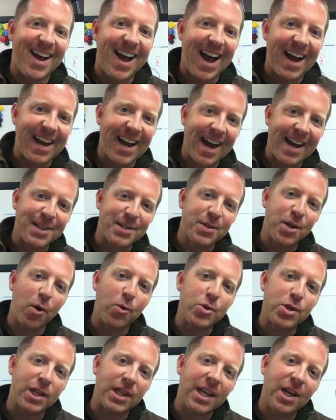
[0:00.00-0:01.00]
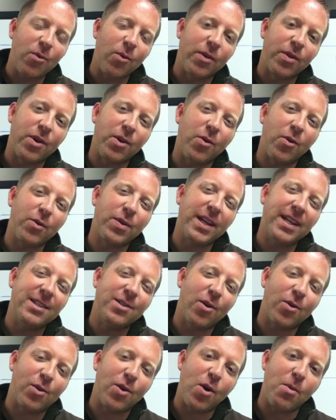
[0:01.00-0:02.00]
Hi guys, Coach Lee with the
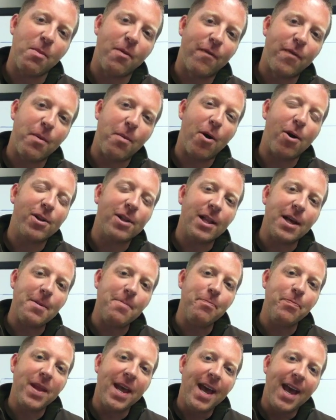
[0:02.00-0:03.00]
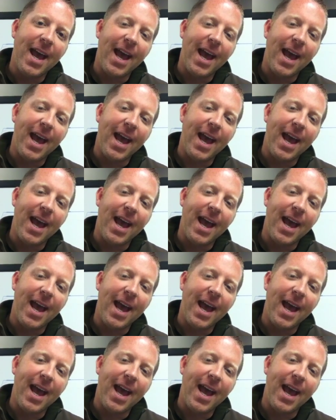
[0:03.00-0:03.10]
Northeast Oklahoma Football Club,